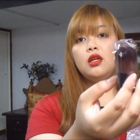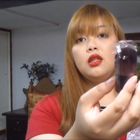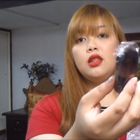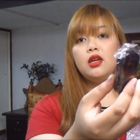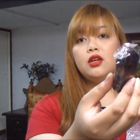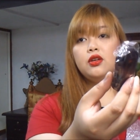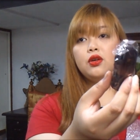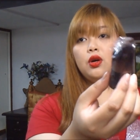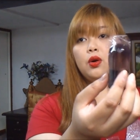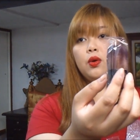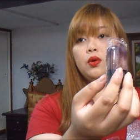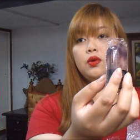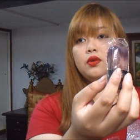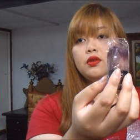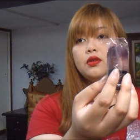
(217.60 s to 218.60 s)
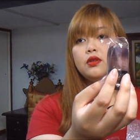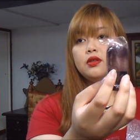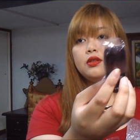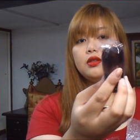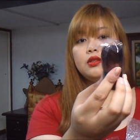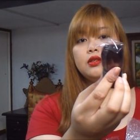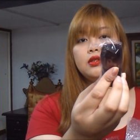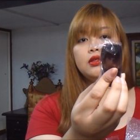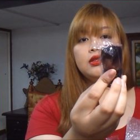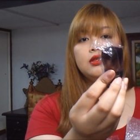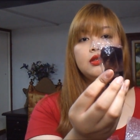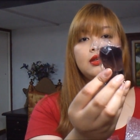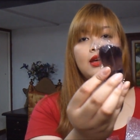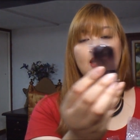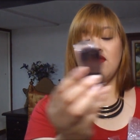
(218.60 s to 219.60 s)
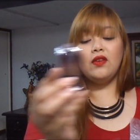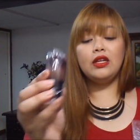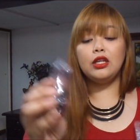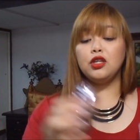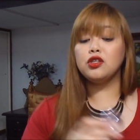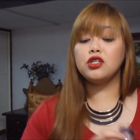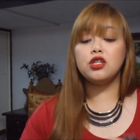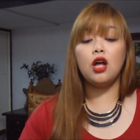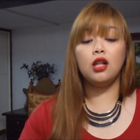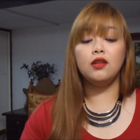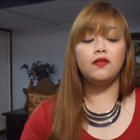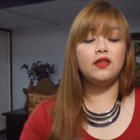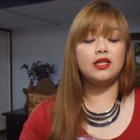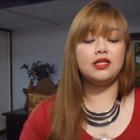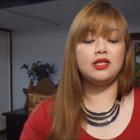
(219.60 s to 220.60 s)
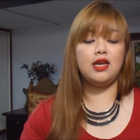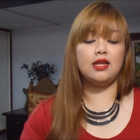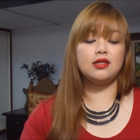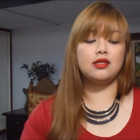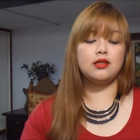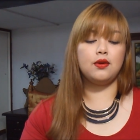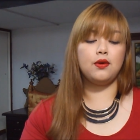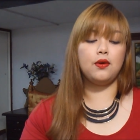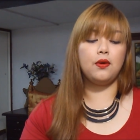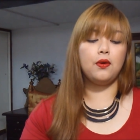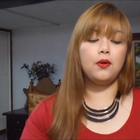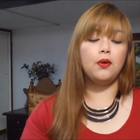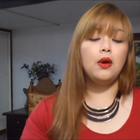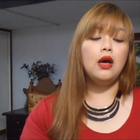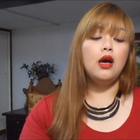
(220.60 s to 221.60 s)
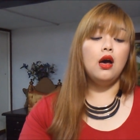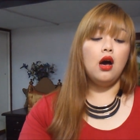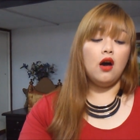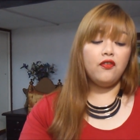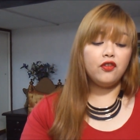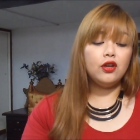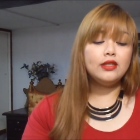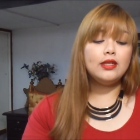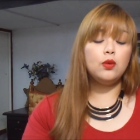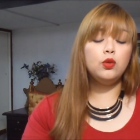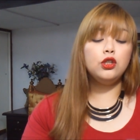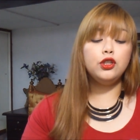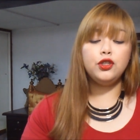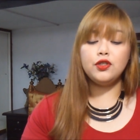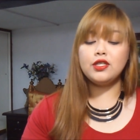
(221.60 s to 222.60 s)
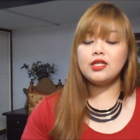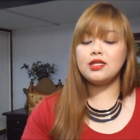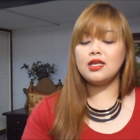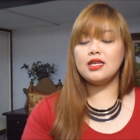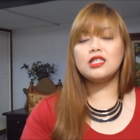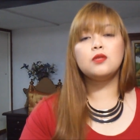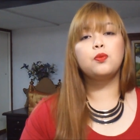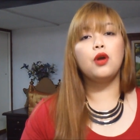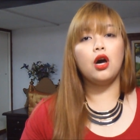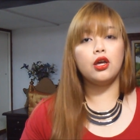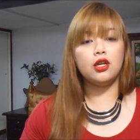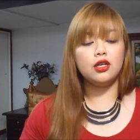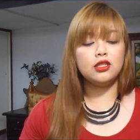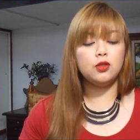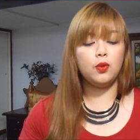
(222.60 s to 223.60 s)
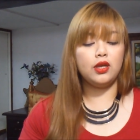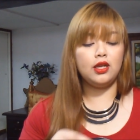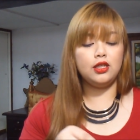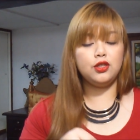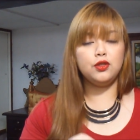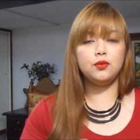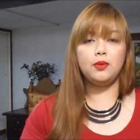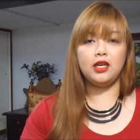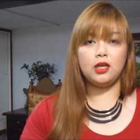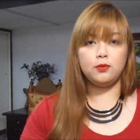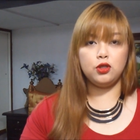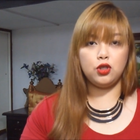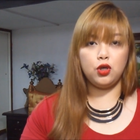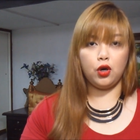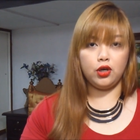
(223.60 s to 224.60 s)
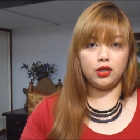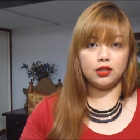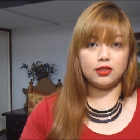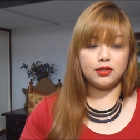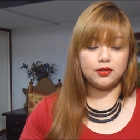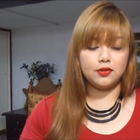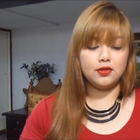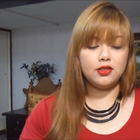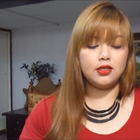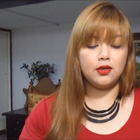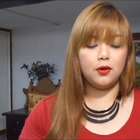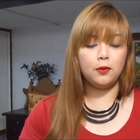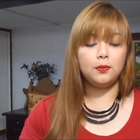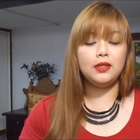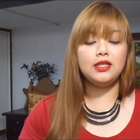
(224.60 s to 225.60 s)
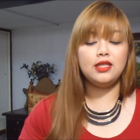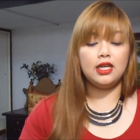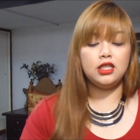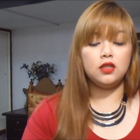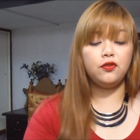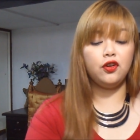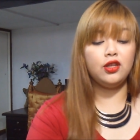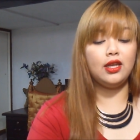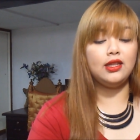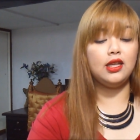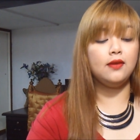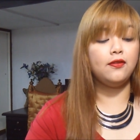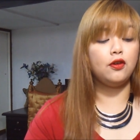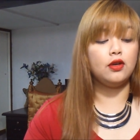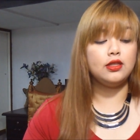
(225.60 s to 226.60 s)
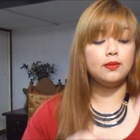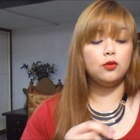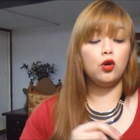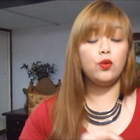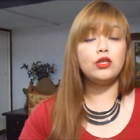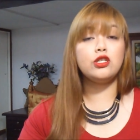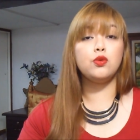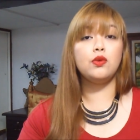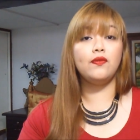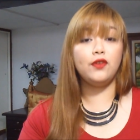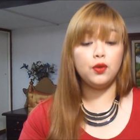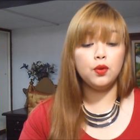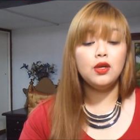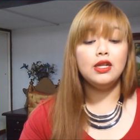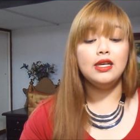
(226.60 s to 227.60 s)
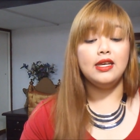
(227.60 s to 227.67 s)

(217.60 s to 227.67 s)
there you go haven't used all of this yet so of course I will use these products when I do makeup tutorials soon so please stay tuned for that and of course I'm going to review